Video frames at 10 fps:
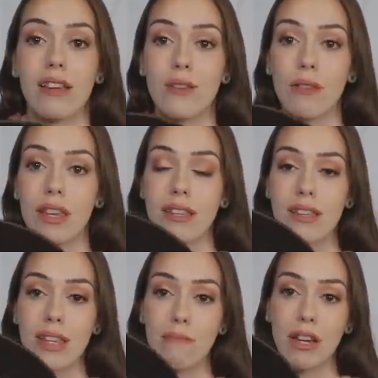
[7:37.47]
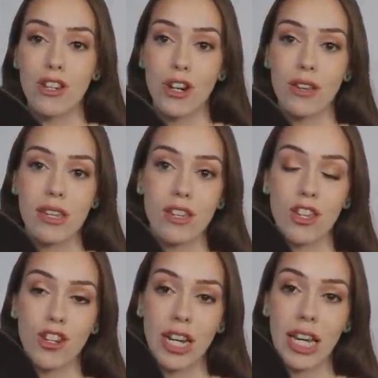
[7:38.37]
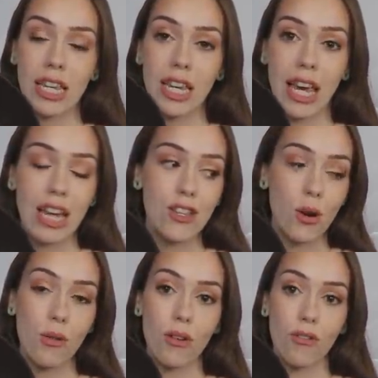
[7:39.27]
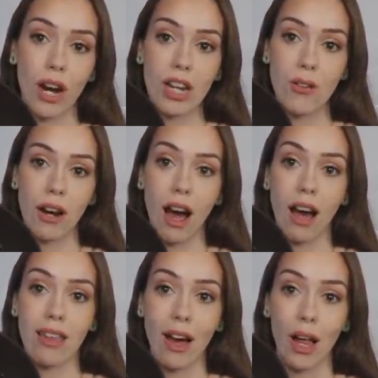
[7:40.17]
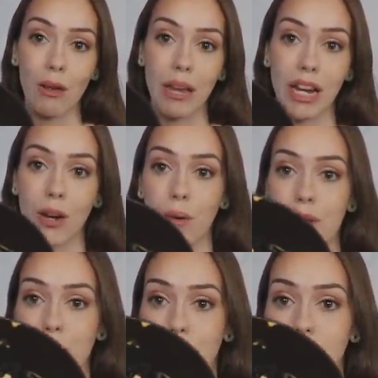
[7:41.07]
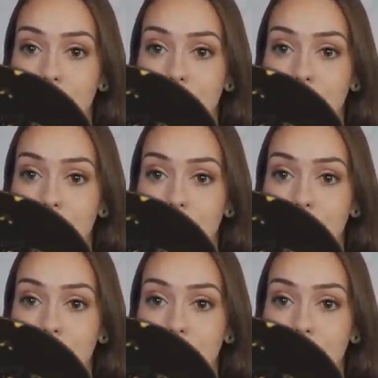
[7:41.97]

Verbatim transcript: So this is the mixture. This is the chicken, the queso, the Frank's Red Hot, and the jalapenos.